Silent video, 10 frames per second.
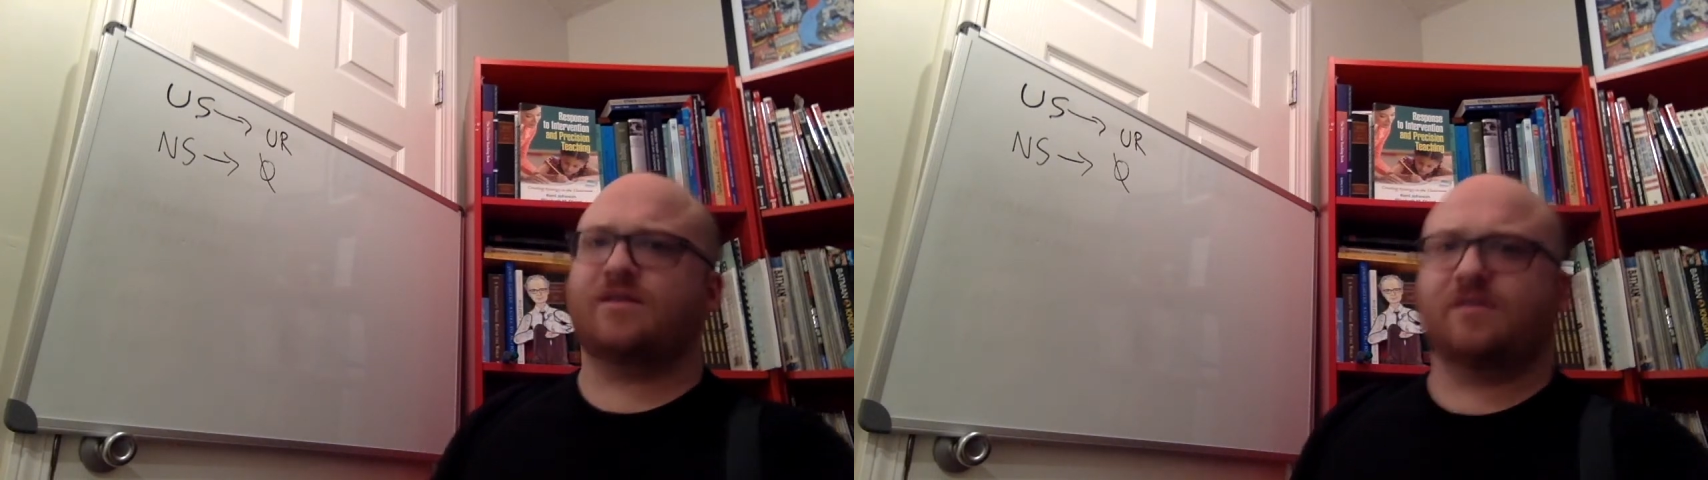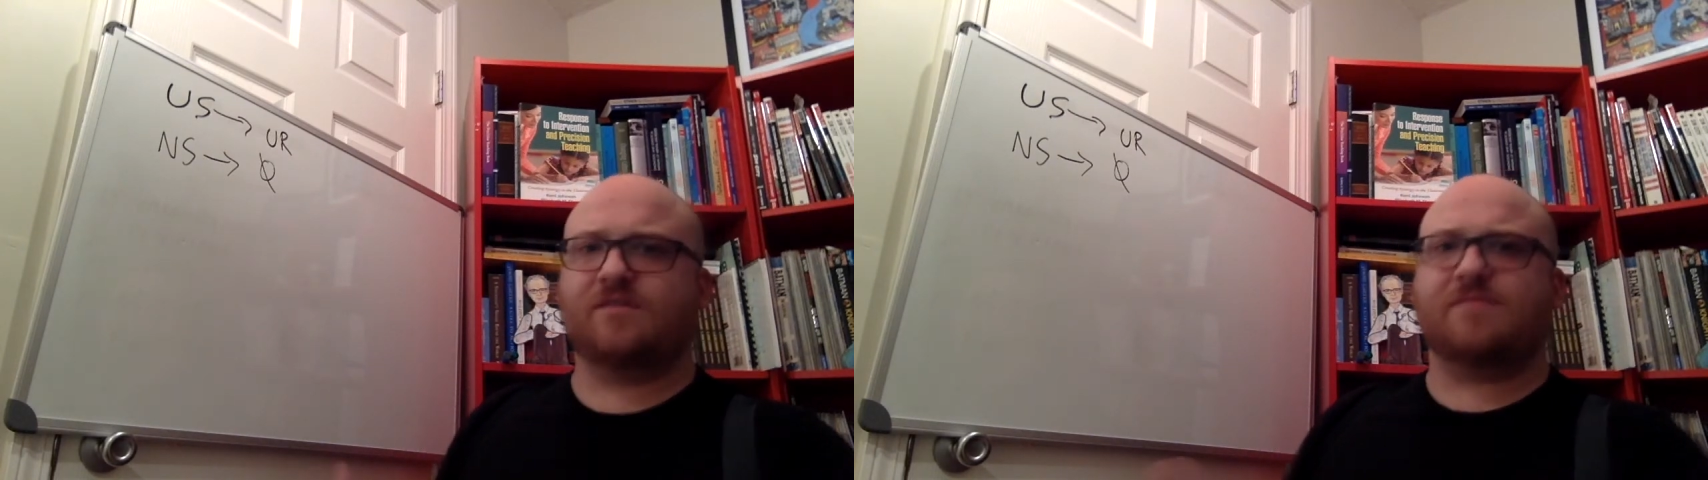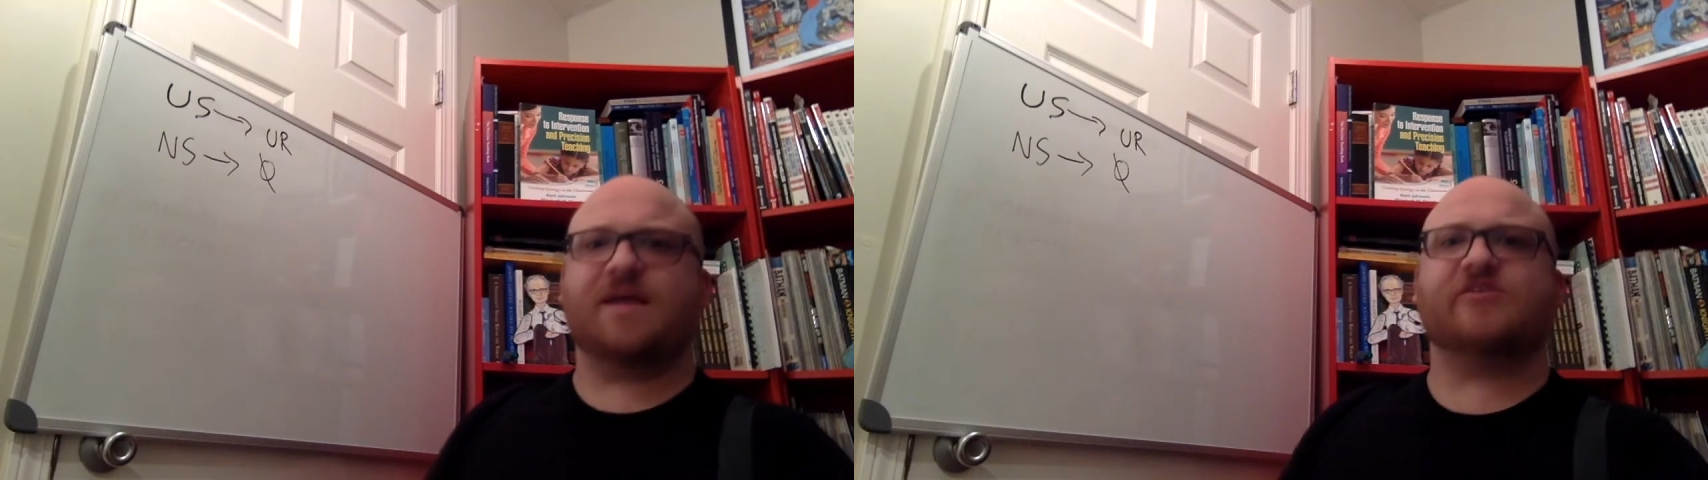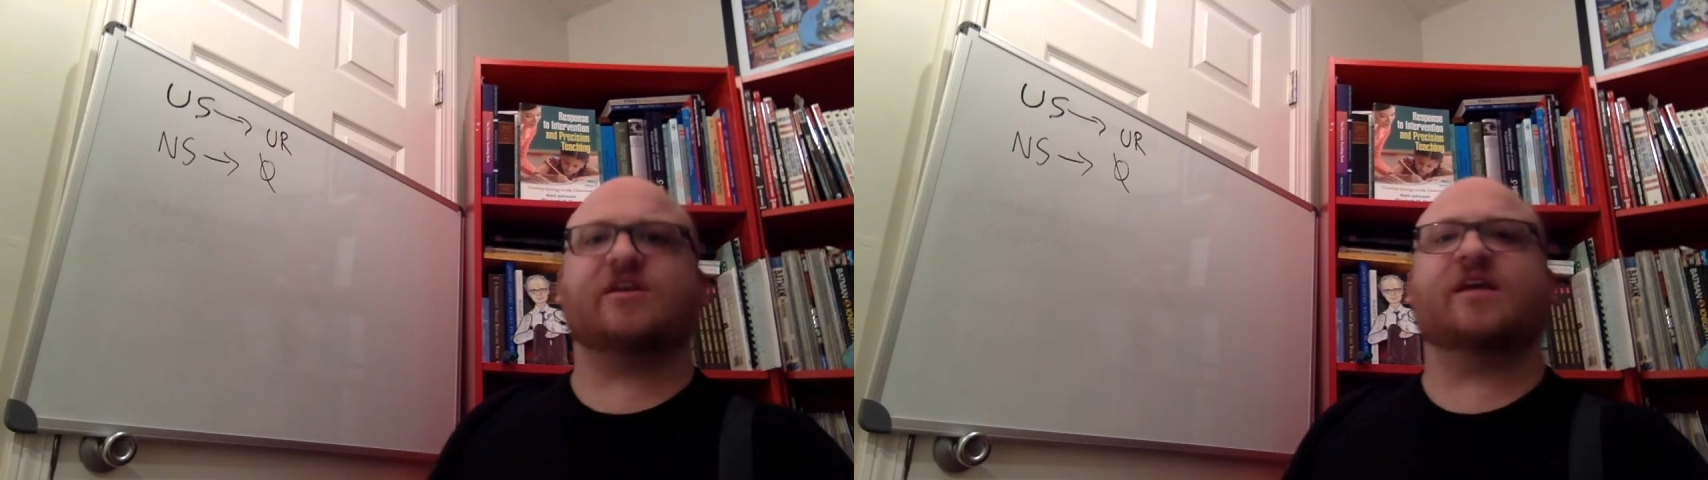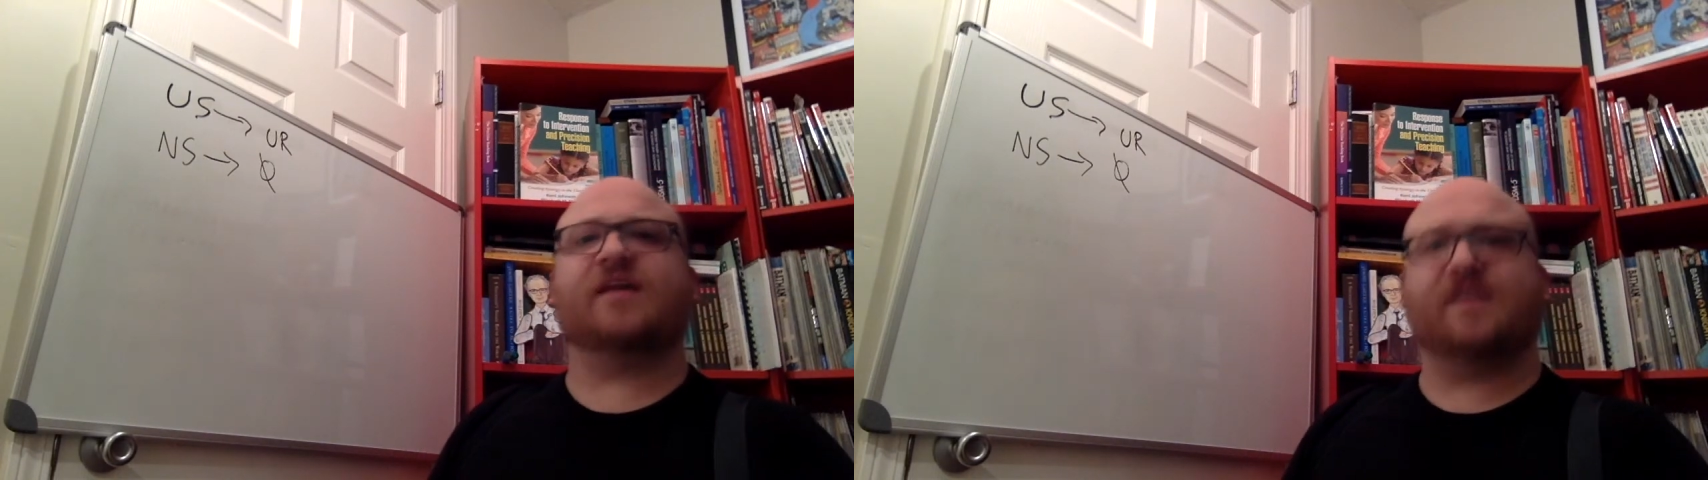the magic in
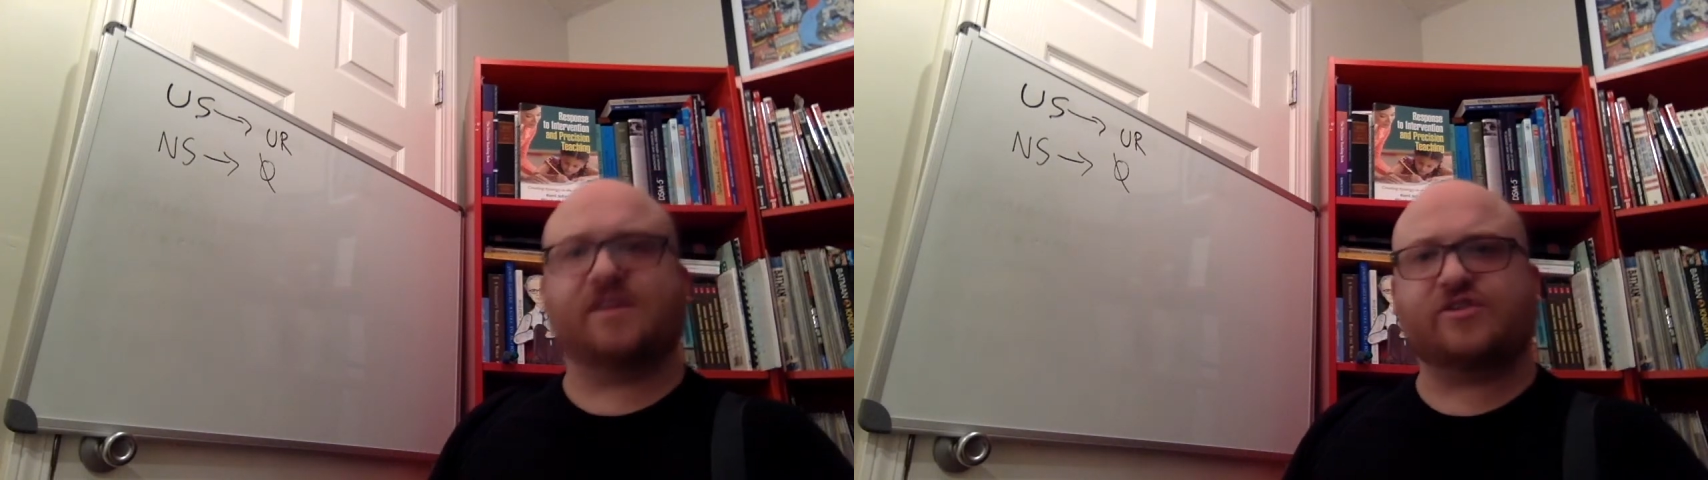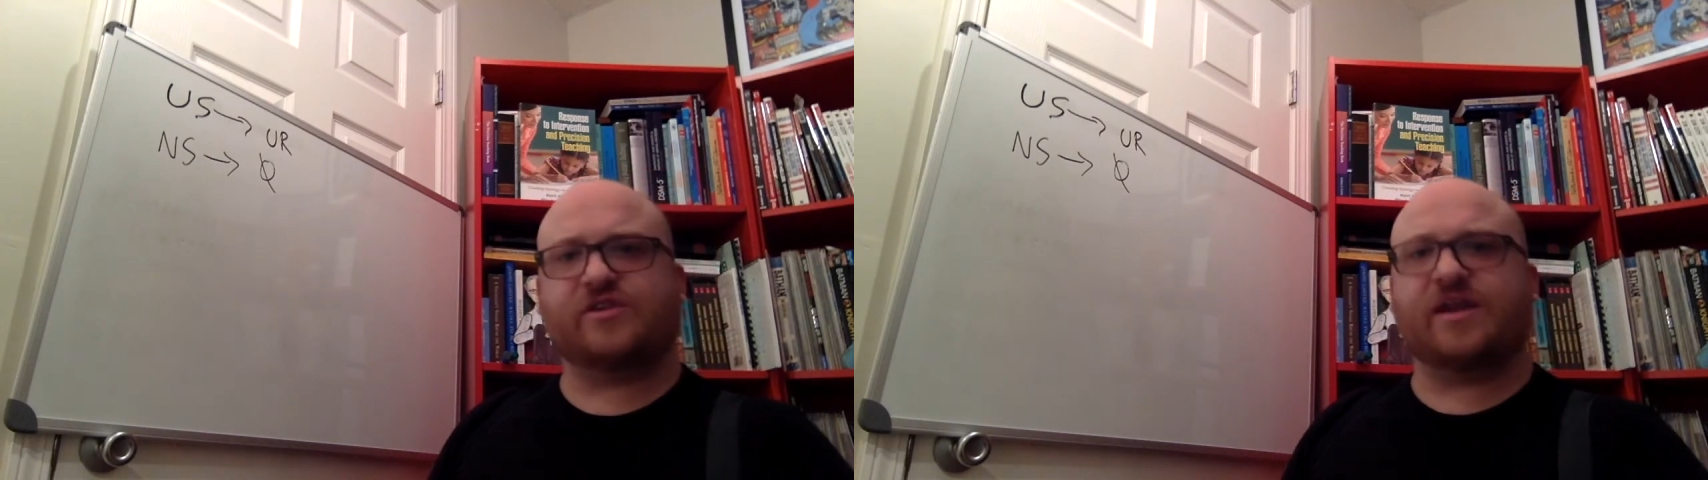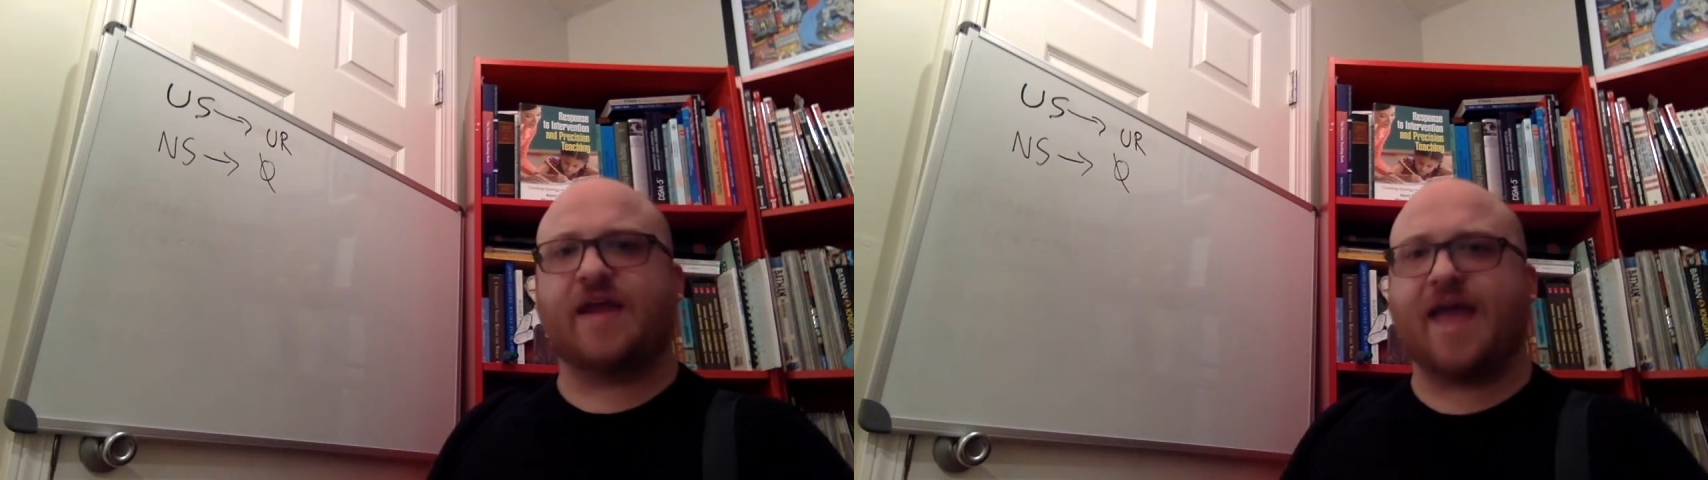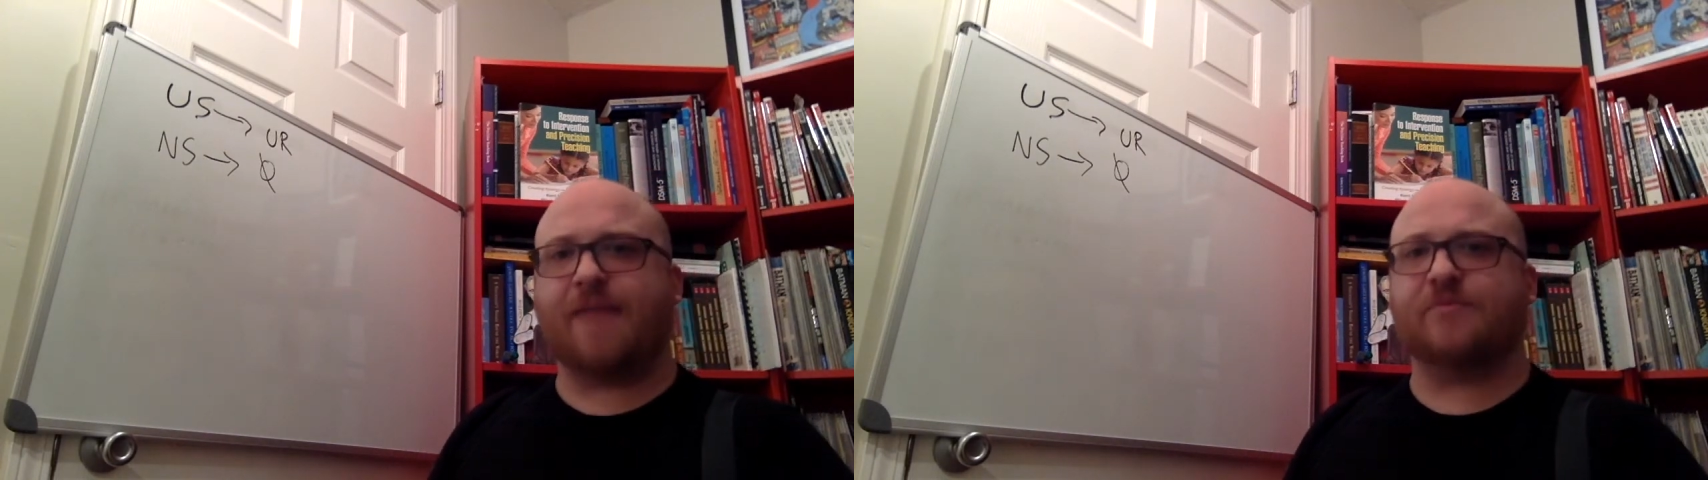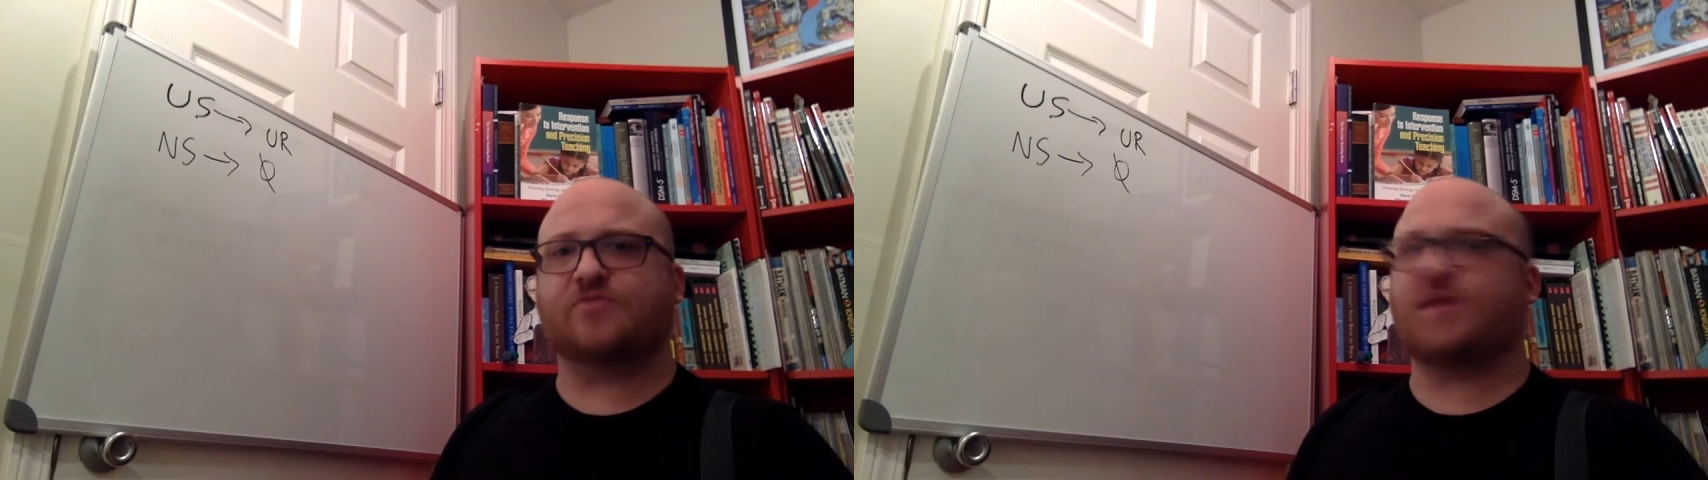conditioning happens
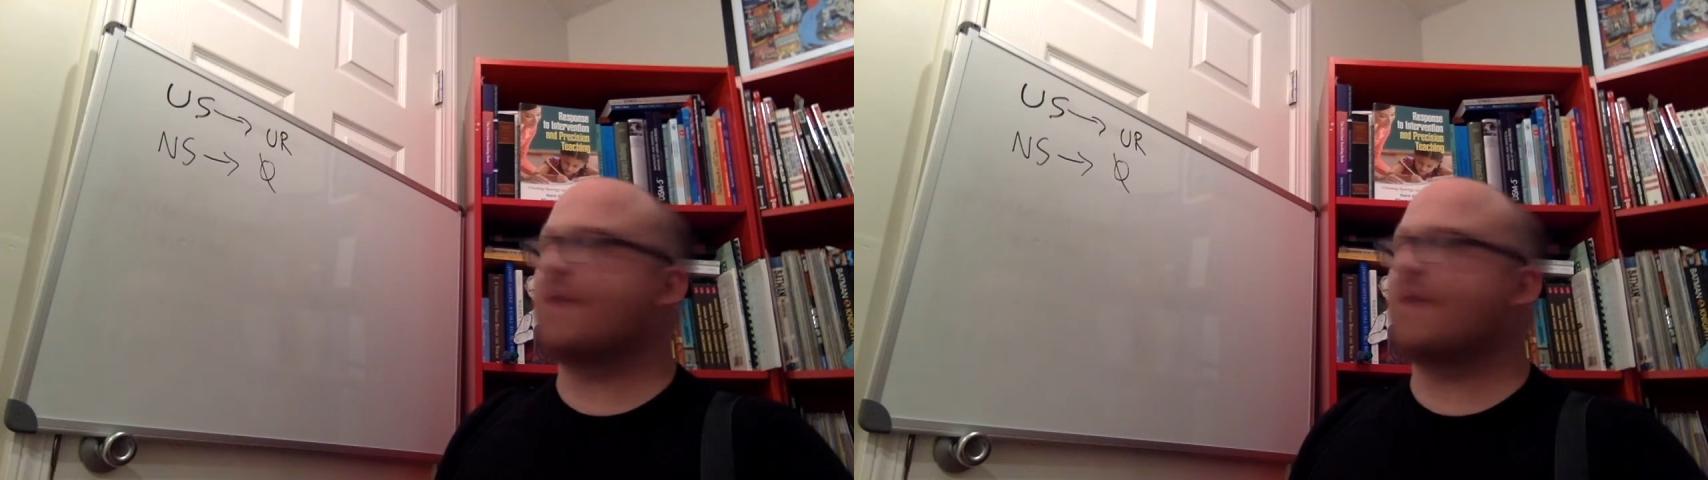right here.